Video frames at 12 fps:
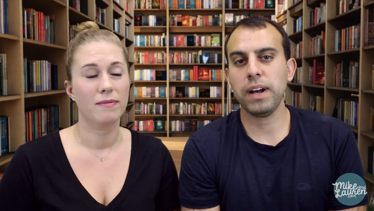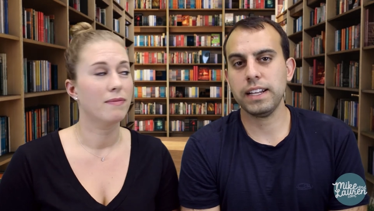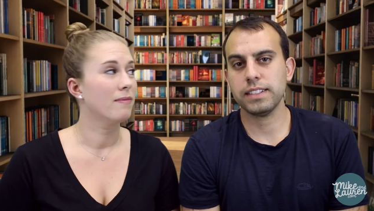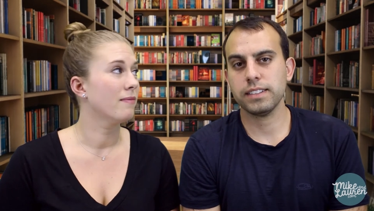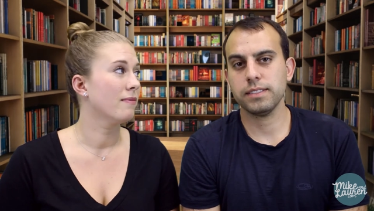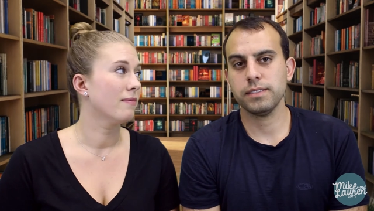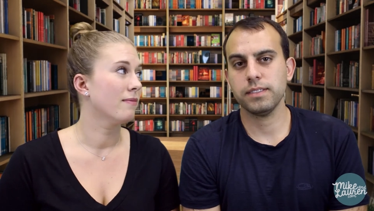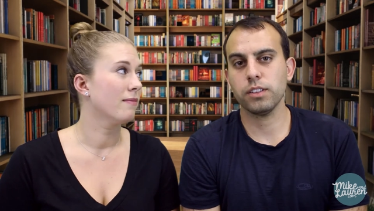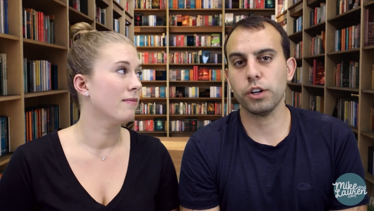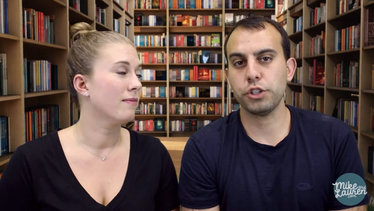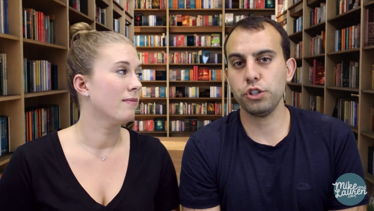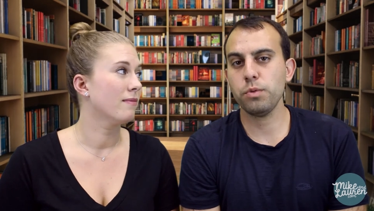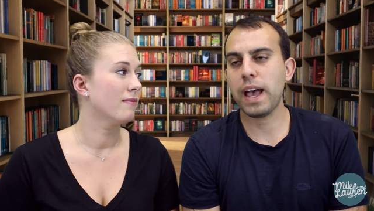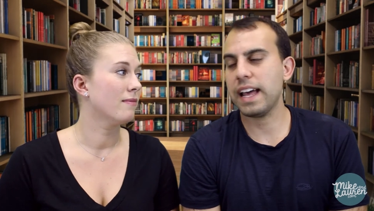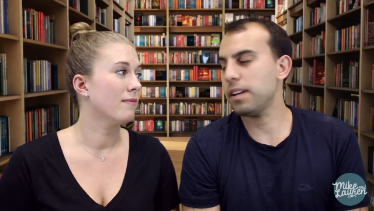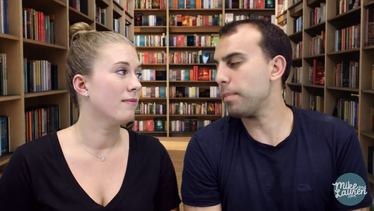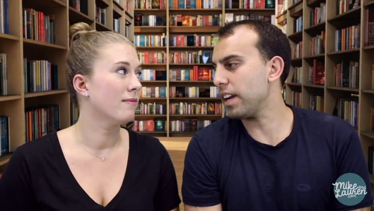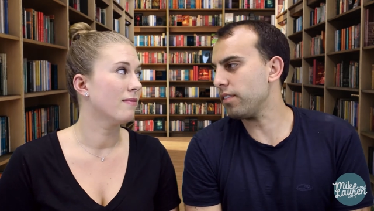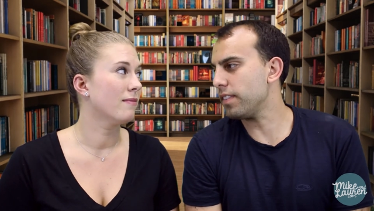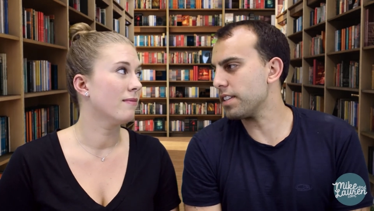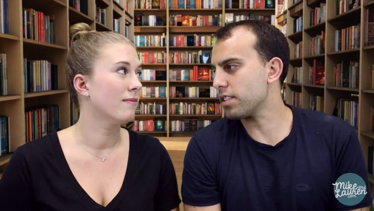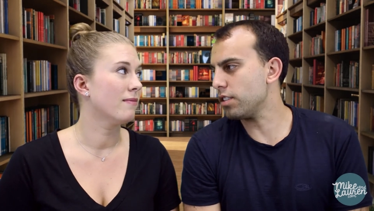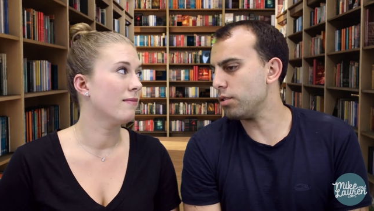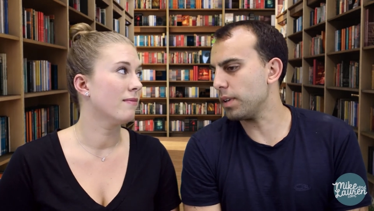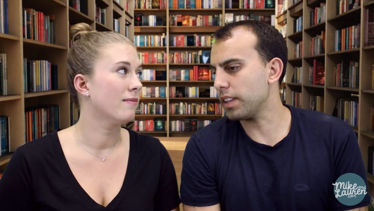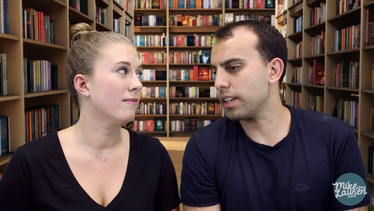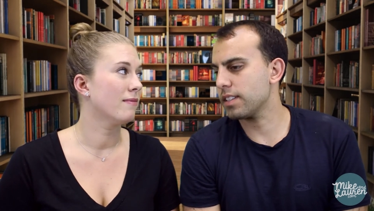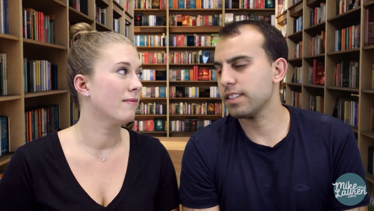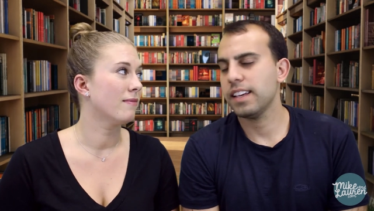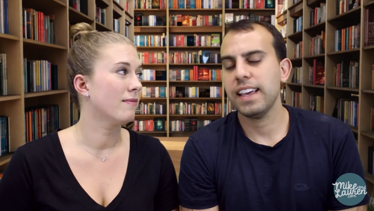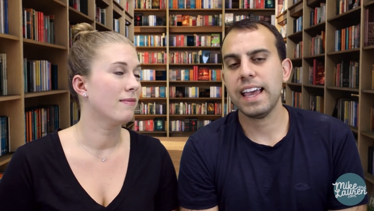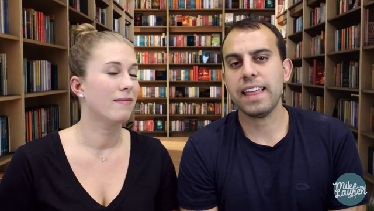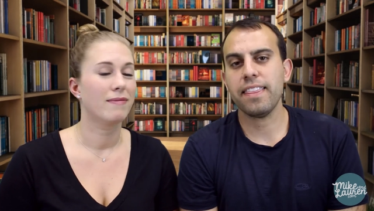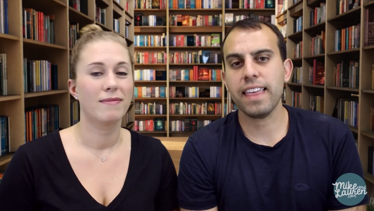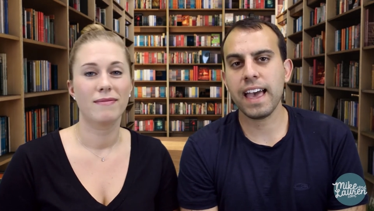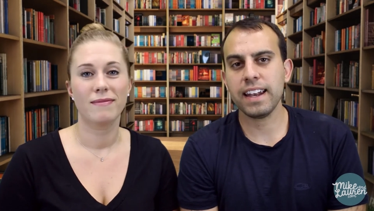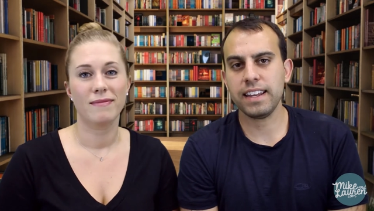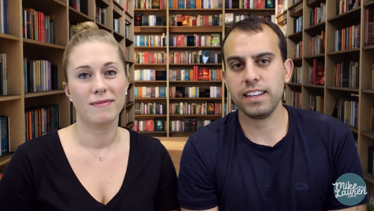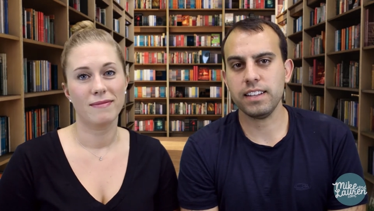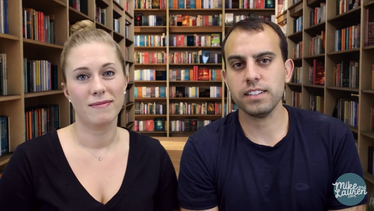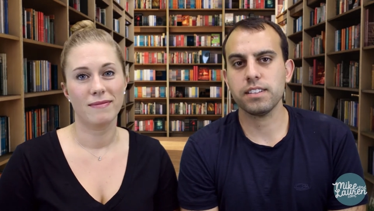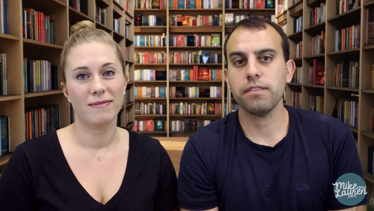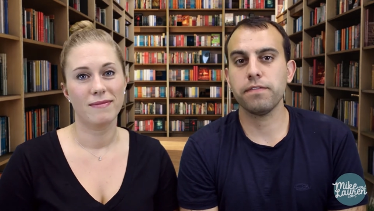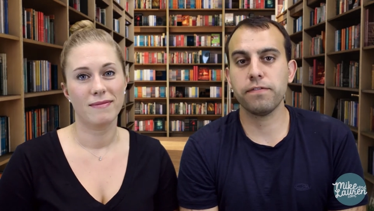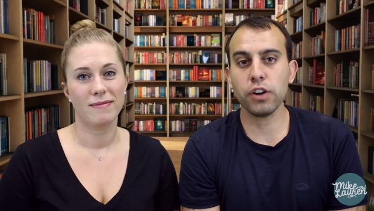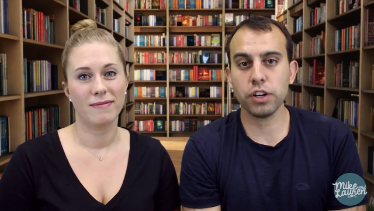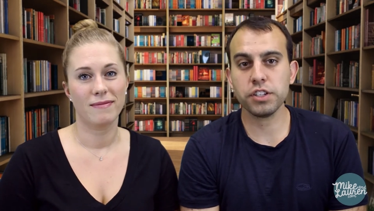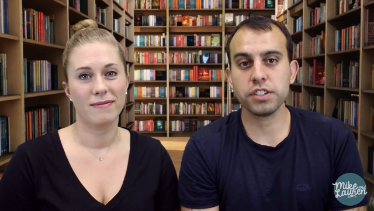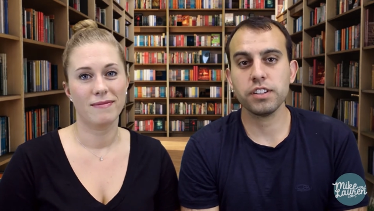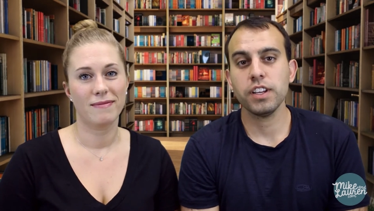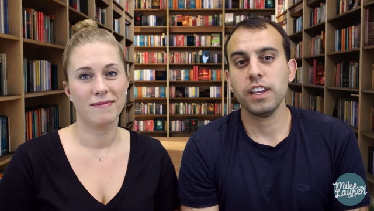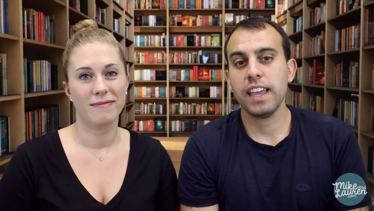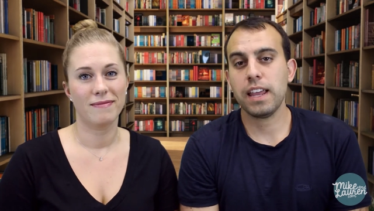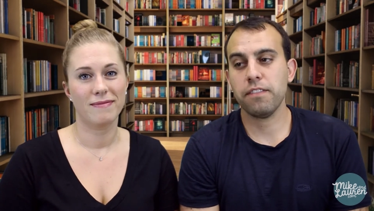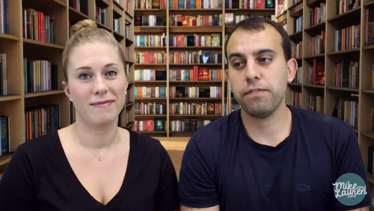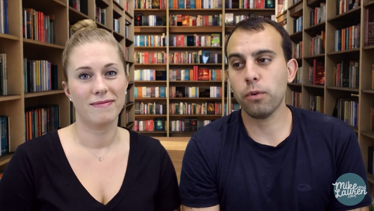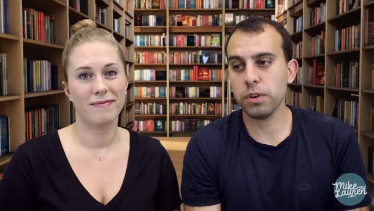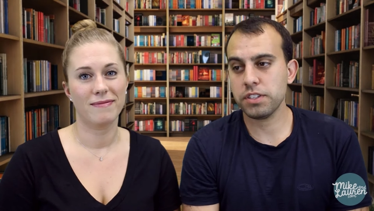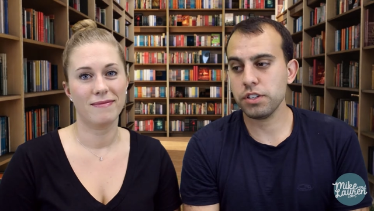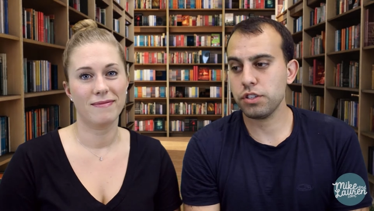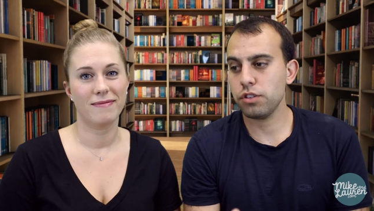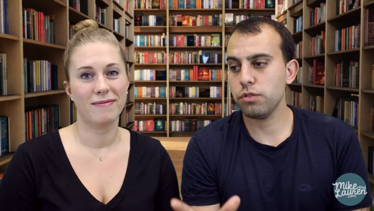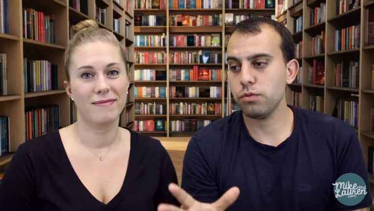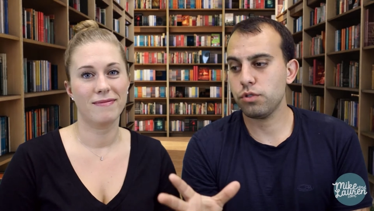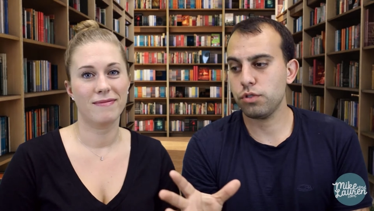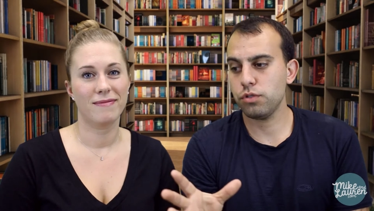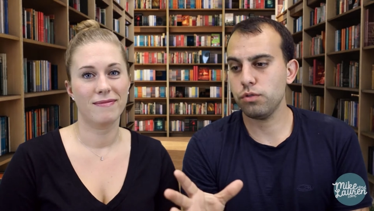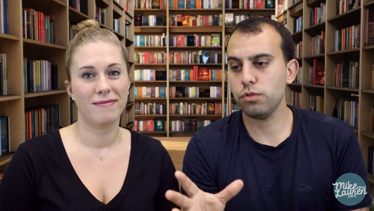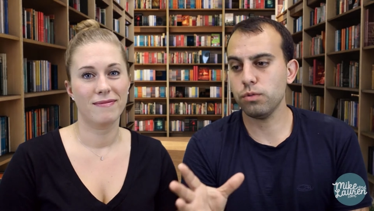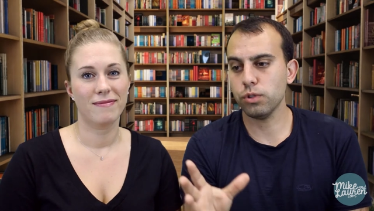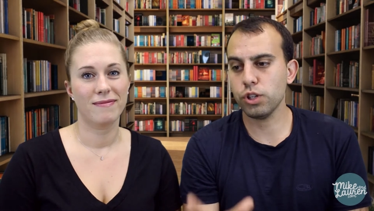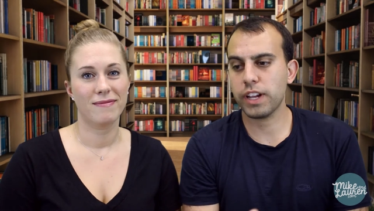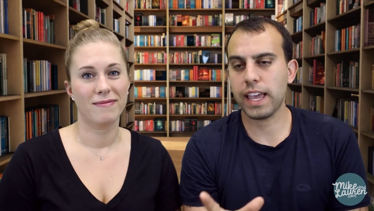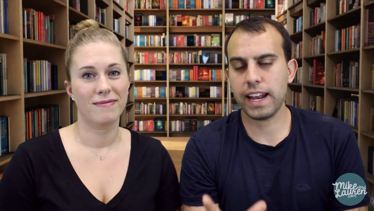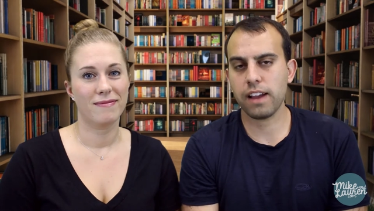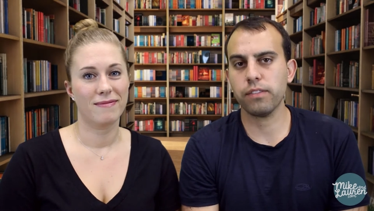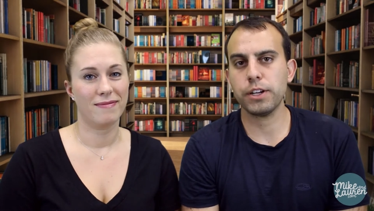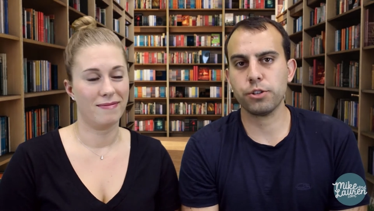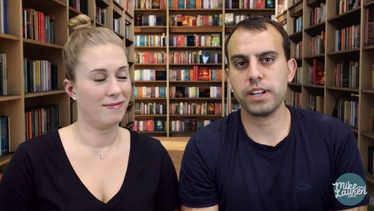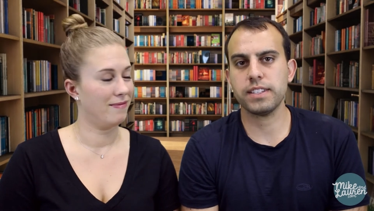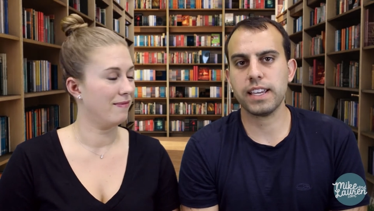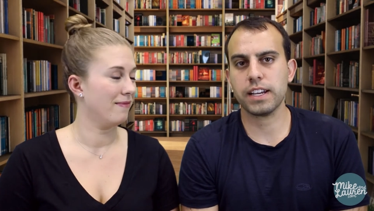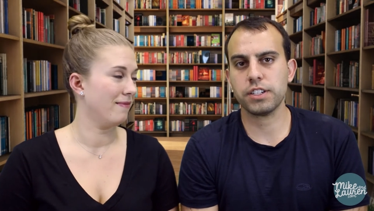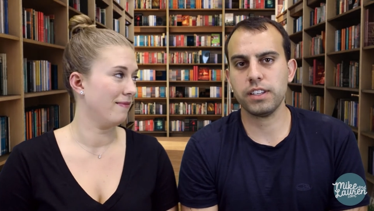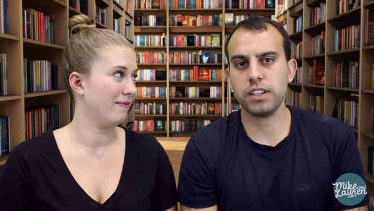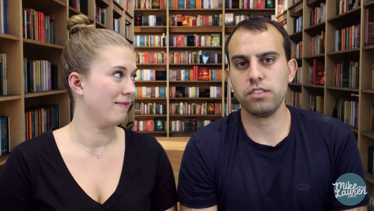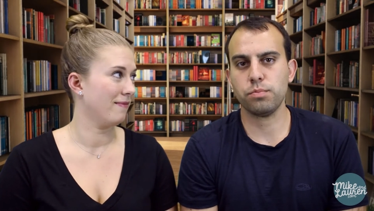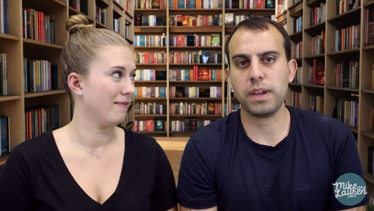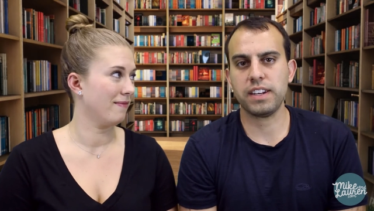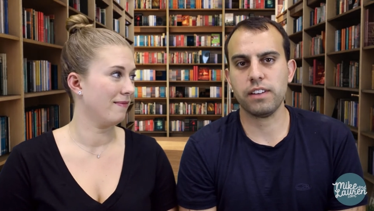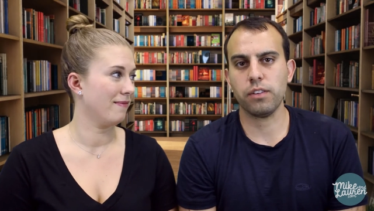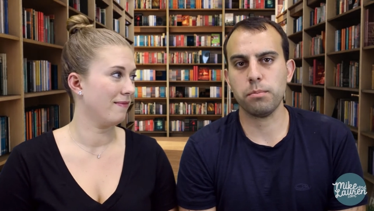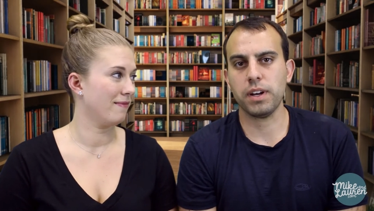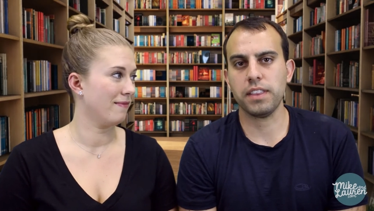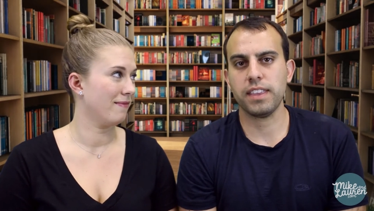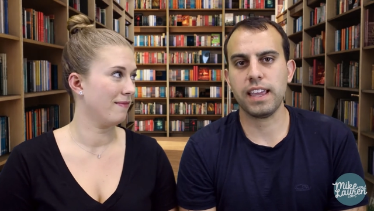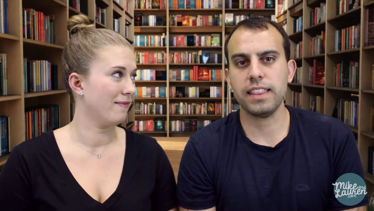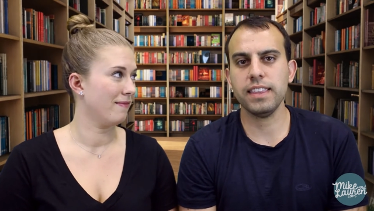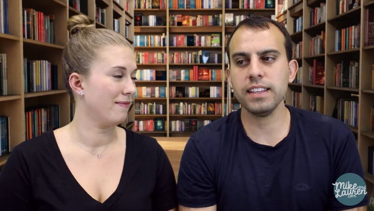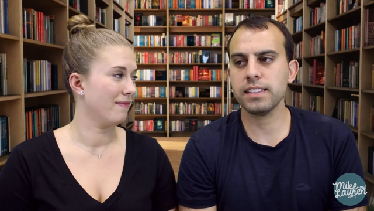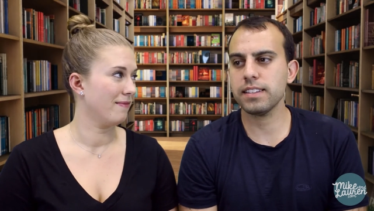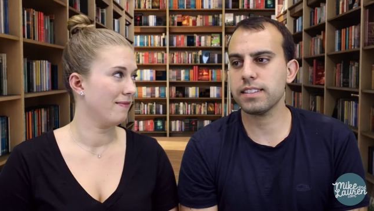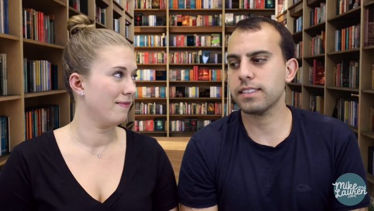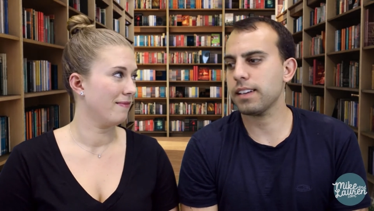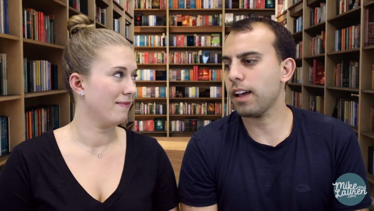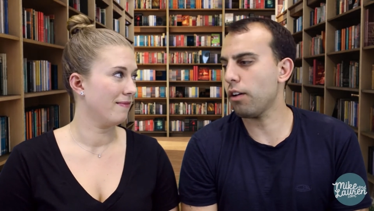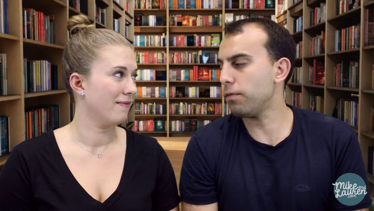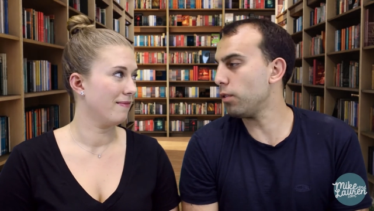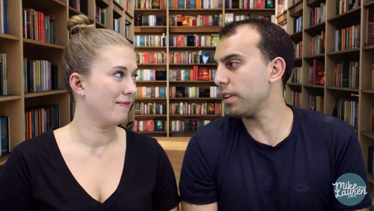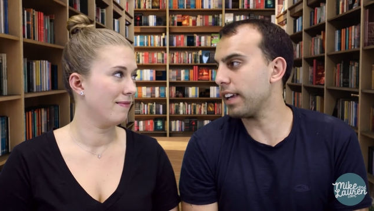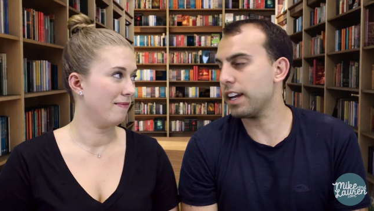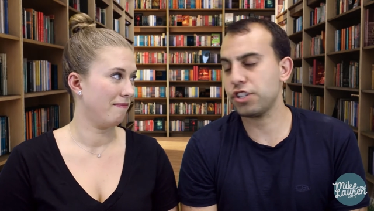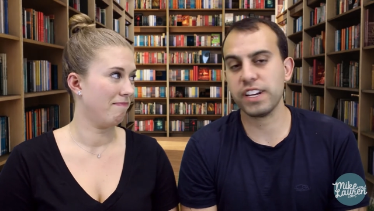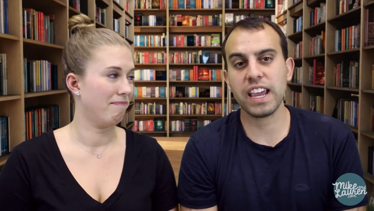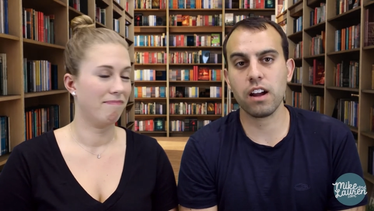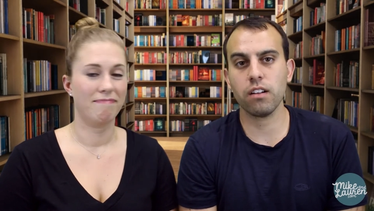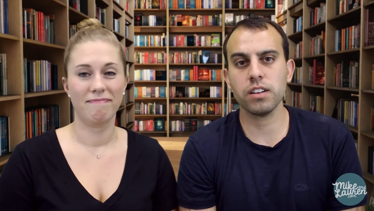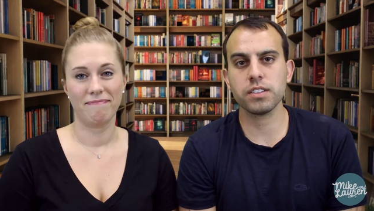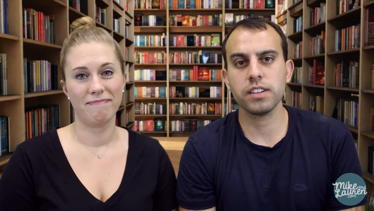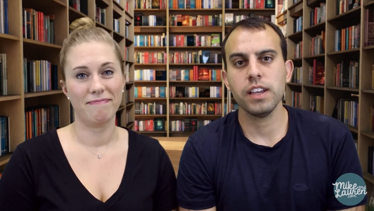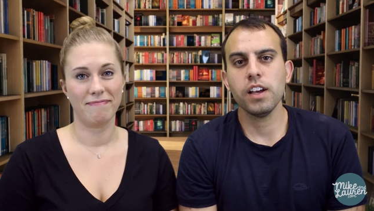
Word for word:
Speaker 1: But there are two added benefits to doing this, and that is first, it forces you to look at every transaction that you spent every month. And this is helpful in catching errors.